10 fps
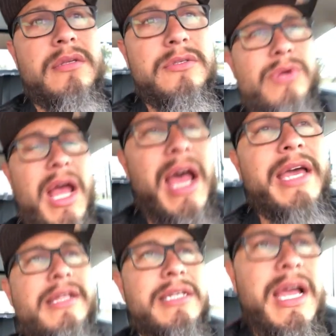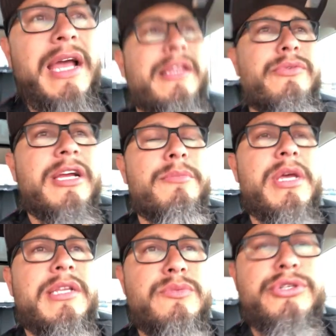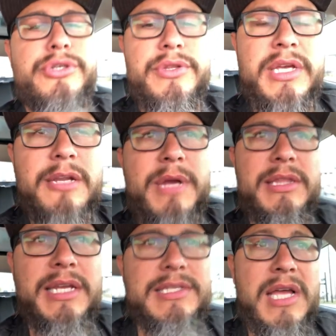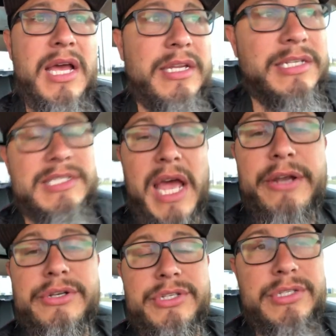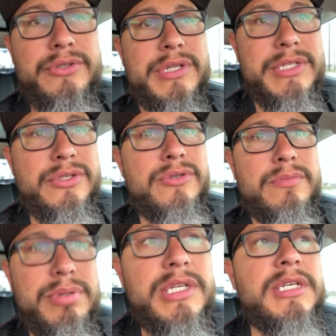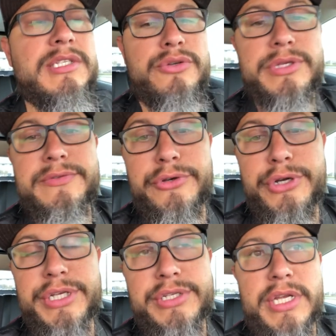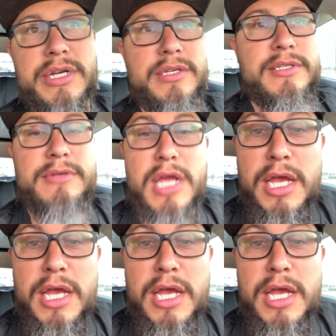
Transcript: So what I highly, highly recommend is when you're thinking about that design, and designers should do this too, please do this for your engineers.